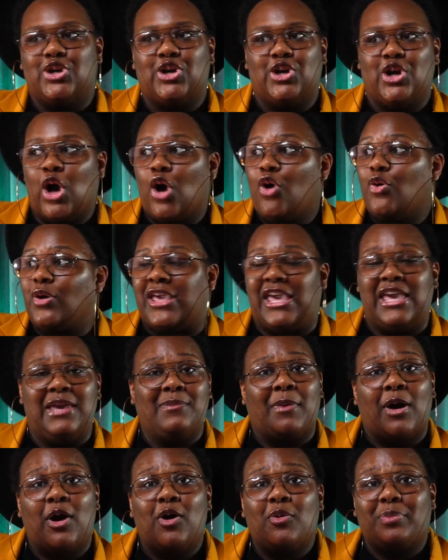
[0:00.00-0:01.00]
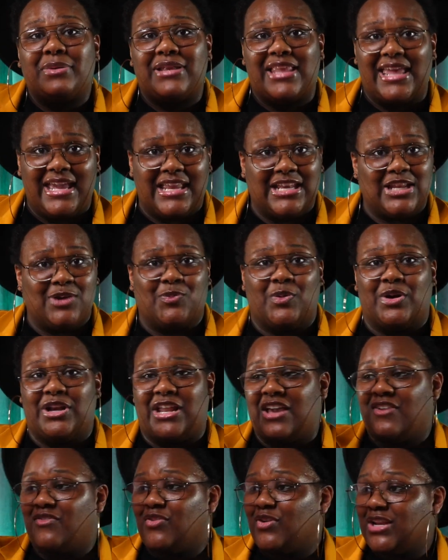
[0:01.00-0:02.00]
Go, keep on planning
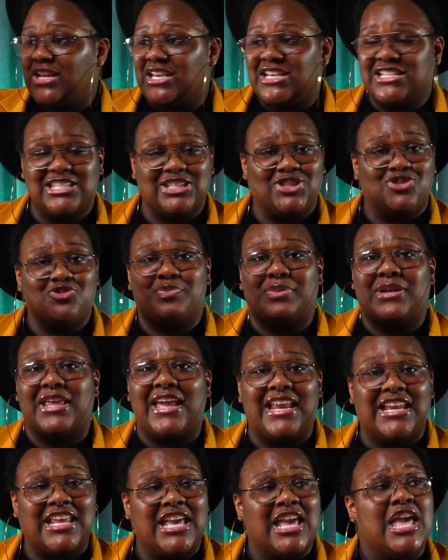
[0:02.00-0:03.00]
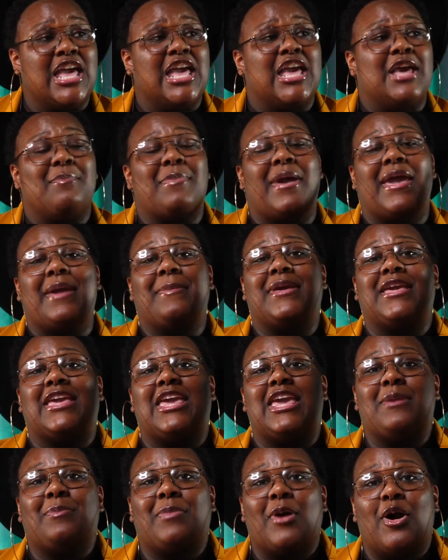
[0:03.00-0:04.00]
whatever it is that you planning. Baby,
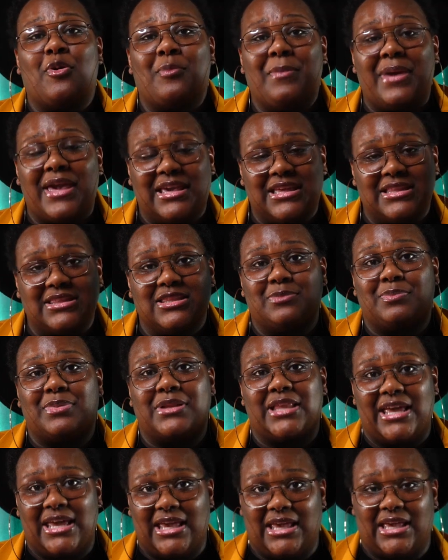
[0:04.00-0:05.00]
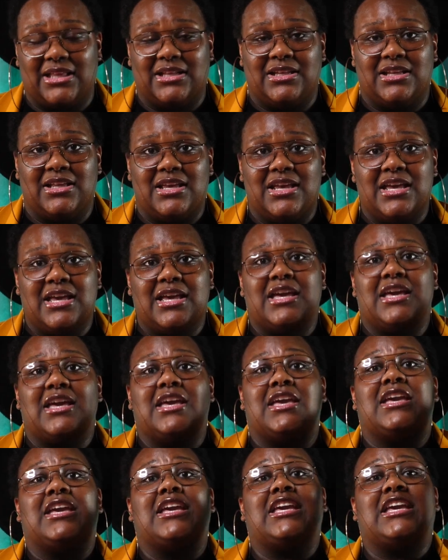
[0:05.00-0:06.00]
keep on making the plan.
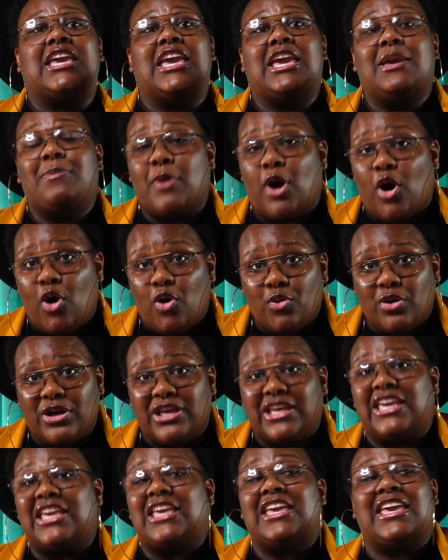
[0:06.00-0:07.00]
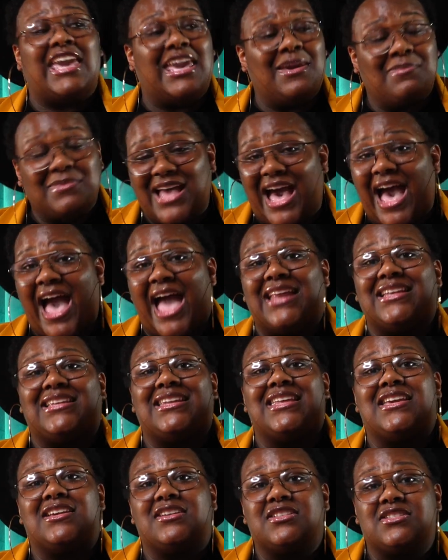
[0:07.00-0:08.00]
Keep on, keep the
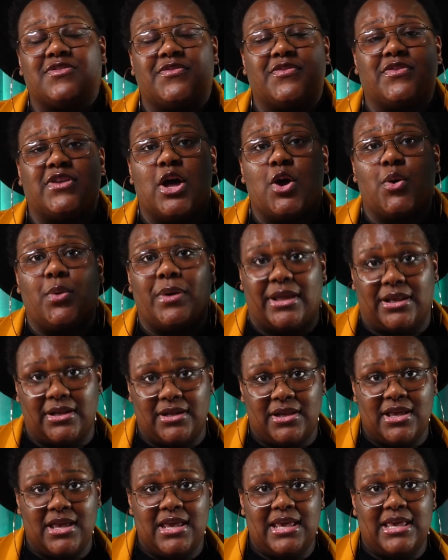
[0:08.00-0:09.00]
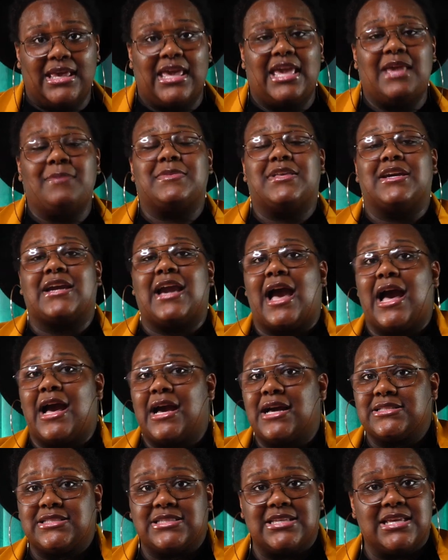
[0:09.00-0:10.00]
ideas flowing. Keep the
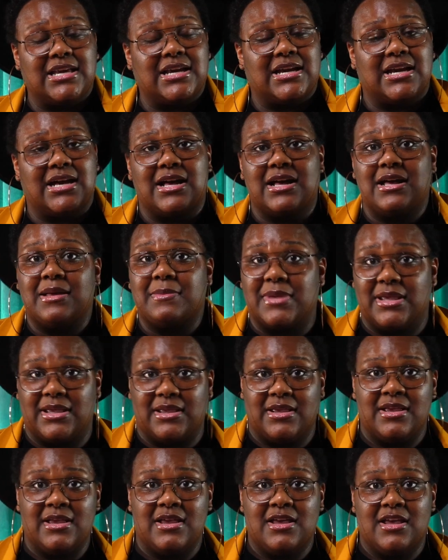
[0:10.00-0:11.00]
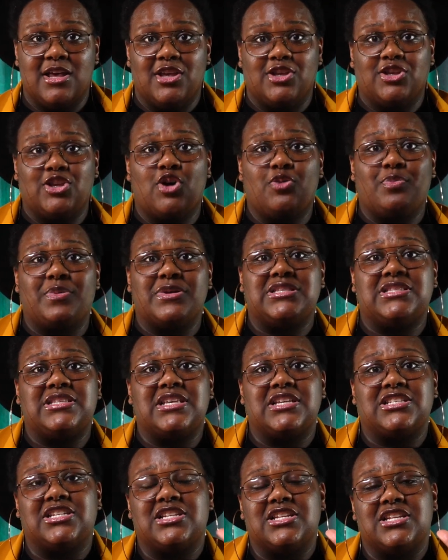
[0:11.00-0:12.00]
content coming. Your
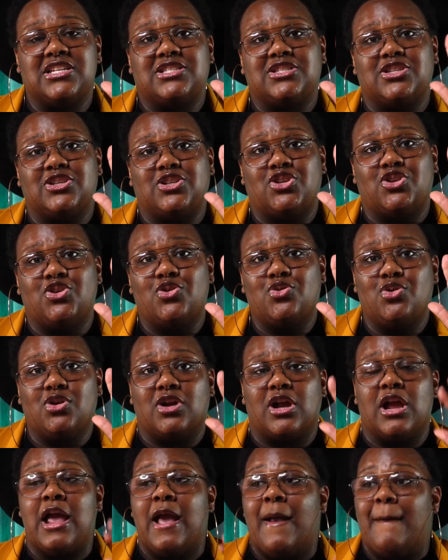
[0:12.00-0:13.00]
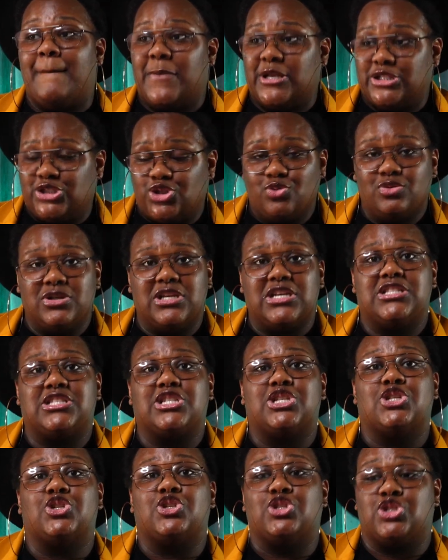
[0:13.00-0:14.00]
position is secure, but you need
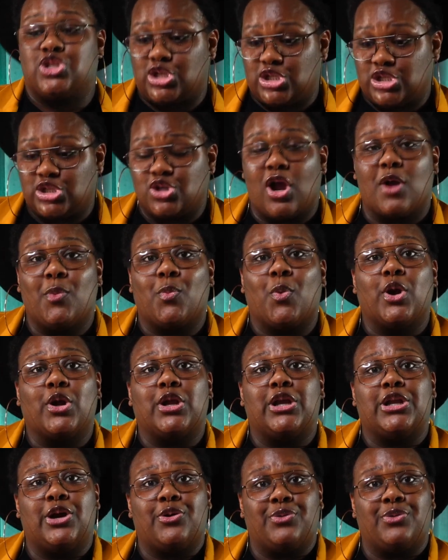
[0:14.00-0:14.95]
to, to start working